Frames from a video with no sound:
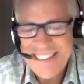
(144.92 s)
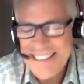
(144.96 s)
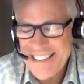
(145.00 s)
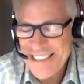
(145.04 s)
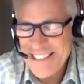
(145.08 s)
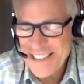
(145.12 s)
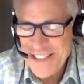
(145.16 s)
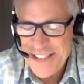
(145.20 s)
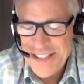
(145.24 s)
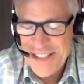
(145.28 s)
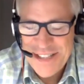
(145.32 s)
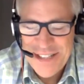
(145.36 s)

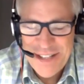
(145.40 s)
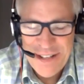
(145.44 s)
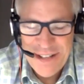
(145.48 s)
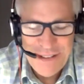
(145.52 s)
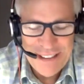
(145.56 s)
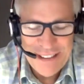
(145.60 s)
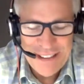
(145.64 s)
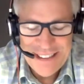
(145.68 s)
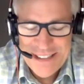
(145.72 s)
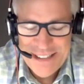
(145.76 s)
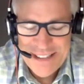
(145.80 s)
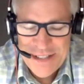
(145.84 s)

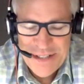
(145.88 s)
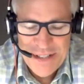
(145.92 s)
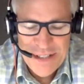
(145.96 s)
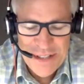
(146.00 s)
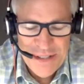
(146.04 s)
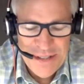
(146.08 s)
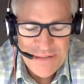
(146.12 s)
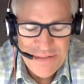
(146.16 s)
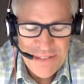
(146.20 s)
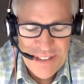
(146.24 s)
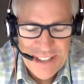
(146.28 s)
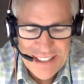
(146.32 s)
it's
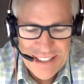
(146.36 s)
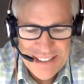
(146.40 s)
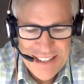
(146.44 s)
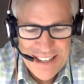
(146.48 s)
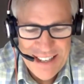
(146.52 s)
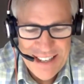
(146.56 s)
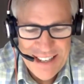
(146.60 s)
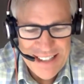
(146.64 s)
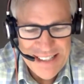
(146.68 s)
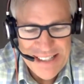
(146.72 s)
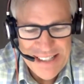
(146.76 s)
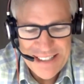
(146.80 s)
just
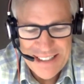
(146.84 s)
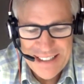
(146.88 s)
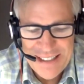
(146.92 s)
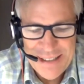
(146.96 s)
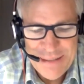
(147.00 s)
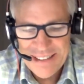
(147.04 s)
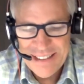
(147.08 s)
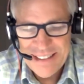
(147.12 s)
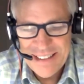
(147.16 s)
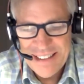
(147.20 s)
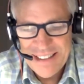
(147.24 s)
fantastic.